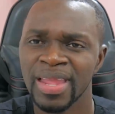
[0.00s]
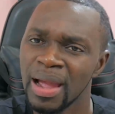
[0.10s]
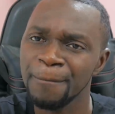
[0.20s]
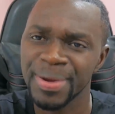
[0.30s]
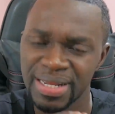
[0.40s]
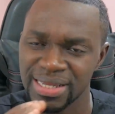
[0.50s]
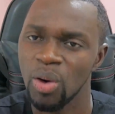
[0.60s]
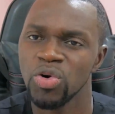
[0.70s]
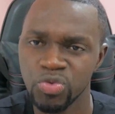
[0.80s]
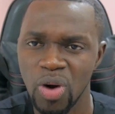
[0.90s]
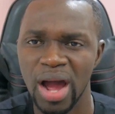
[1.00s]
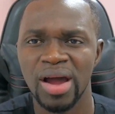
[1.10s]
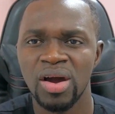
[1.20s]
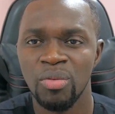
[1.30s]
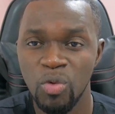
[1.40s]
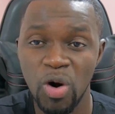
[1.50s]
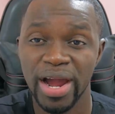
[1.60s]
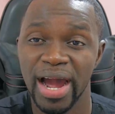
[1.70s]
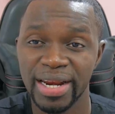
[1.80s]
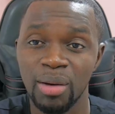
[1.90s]
Companies are hot war, more
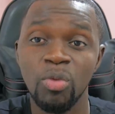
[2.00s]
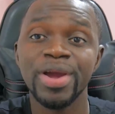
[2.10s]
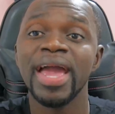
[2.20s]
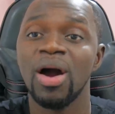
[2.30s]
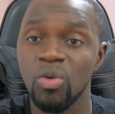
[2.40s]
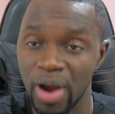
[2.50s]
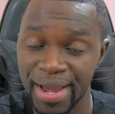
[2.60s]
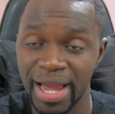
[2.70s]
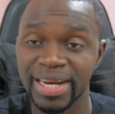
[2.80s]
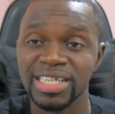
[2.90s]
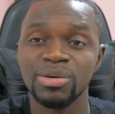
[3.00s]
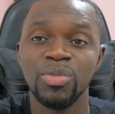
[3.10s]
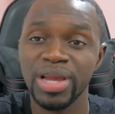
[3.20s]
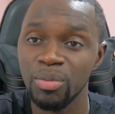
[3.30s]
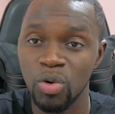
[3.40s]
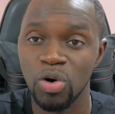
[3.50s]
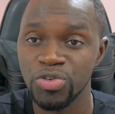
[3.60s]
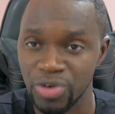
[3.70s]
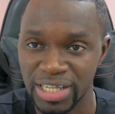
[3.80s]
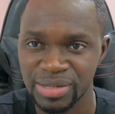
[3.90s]
Ghana, more a coin, and as a more
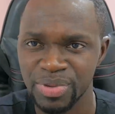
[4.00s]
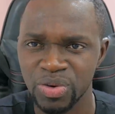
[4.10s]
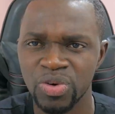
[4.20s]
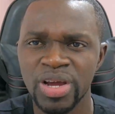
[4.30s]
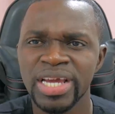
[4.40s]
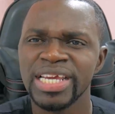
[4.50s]
contract to be no.